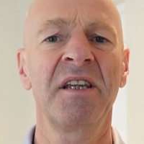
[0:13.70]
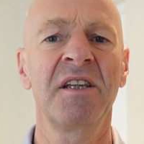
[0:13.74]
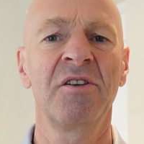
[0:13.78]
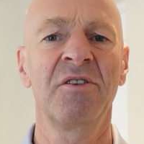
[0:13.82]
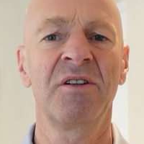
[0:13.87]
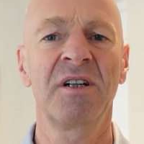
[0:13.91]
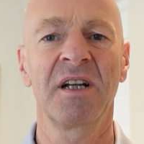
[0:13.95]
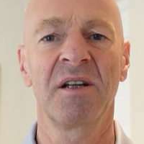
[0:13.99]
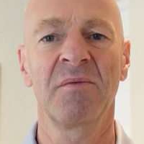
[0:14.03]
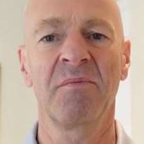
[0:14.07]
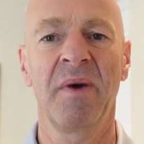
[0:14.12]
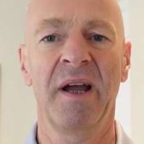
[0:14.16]
you
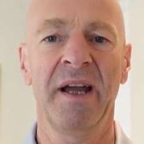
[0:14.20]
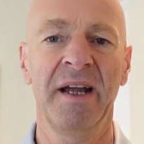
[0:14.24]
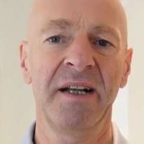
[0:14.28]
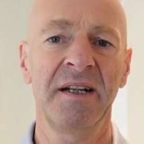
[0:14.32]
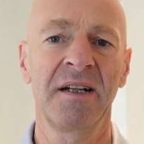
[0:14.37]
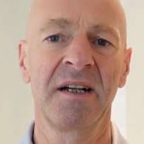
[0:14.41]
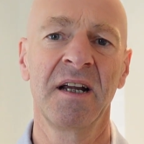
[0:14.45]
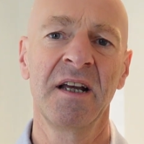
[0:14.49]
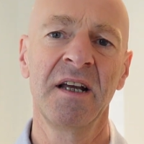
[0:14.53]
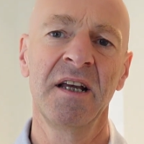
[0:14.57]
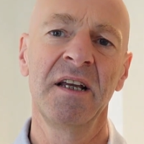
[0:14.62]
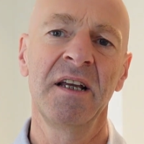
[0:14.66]
can
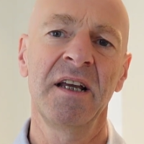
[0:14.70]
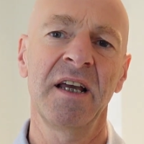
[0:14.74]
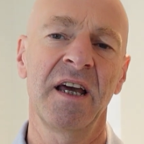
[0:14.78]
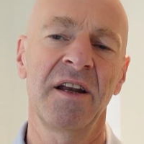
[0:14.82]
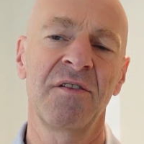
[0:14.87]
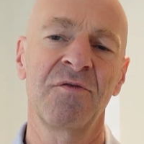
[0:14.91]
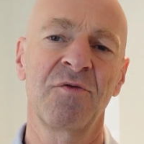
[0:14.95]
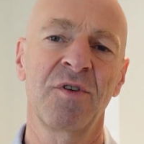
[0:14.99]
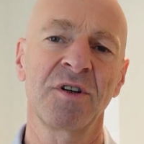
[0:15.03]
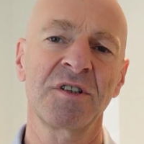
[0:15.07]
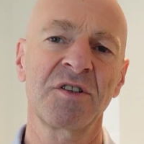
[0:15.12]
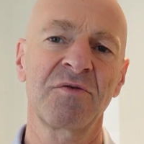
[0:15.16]
make
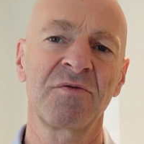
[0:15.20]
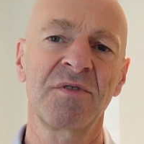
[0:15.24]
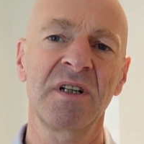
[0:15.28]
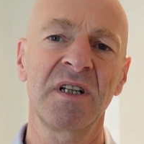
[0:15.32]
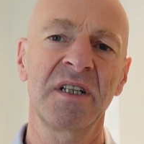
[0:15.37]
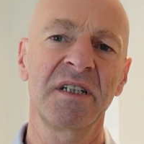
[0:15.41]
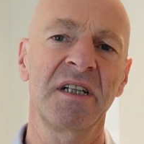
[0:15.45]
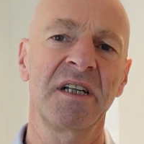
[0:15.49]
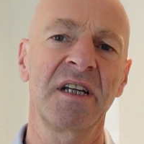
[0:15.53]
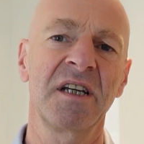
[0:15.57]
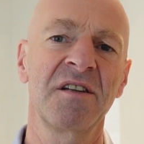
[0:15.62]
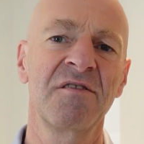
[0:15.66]
and what's
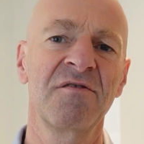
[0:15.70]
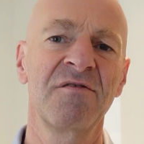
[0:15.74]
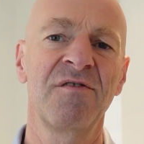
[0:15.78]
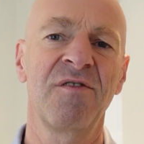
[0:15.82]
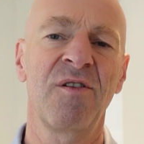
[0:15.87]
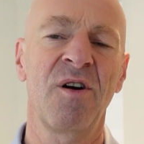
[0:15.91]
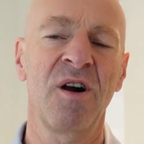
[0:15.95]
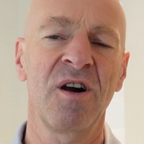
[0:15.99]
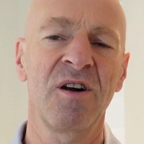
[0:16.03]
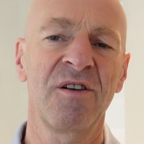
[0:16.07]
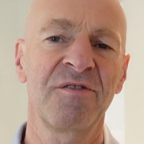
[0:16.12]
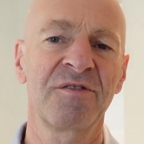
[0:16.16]
really
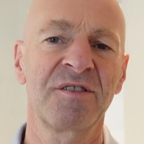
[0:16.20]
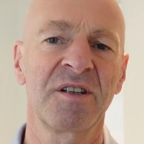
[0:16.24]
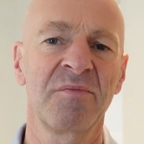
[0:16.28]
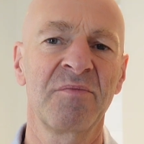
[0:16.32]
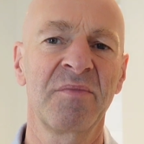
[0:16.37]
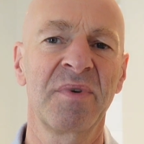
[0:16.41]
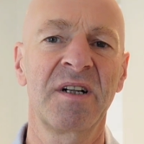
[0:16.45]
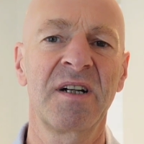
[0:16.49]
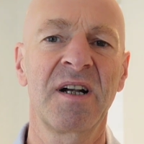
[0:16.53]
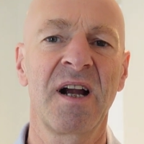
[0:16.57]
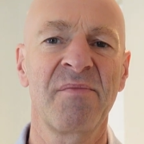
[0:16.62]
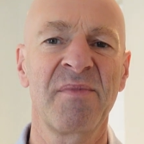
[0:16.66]
involved in
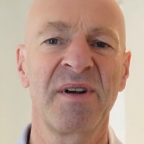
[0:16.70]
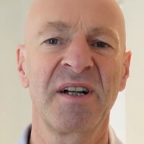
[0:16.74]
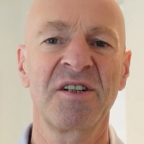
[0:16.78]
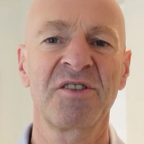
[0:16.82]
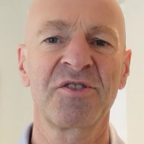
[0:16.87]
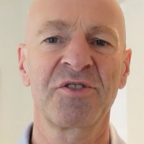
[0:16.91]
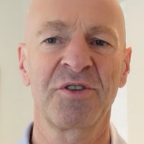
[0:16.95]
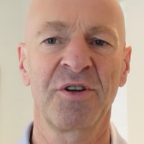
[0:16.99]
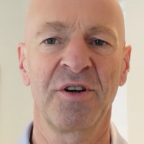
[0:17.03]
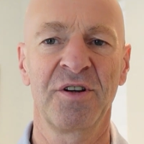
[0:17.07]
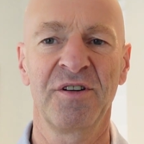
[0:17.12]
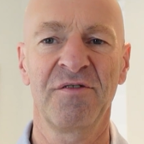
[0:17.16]
becoming
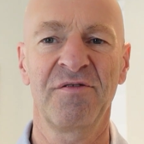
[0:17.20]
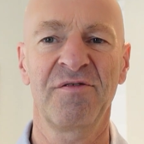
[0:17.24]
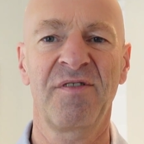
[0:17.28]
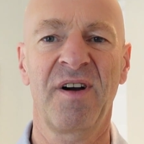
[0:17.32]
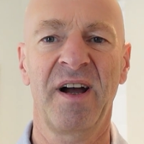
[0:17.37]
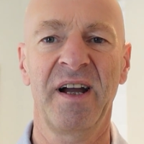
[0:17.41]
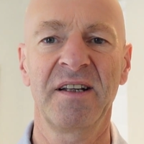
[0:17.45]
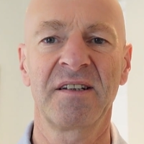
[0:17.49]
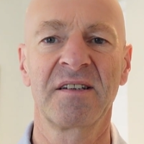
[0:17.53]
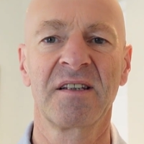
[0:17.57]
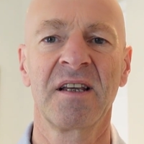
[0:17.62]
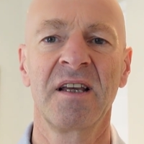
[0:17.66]

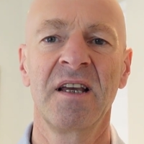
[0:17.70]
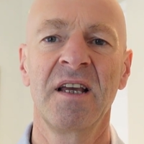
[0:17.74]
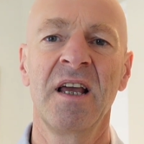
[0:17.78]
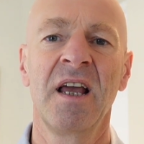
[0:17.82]
certified.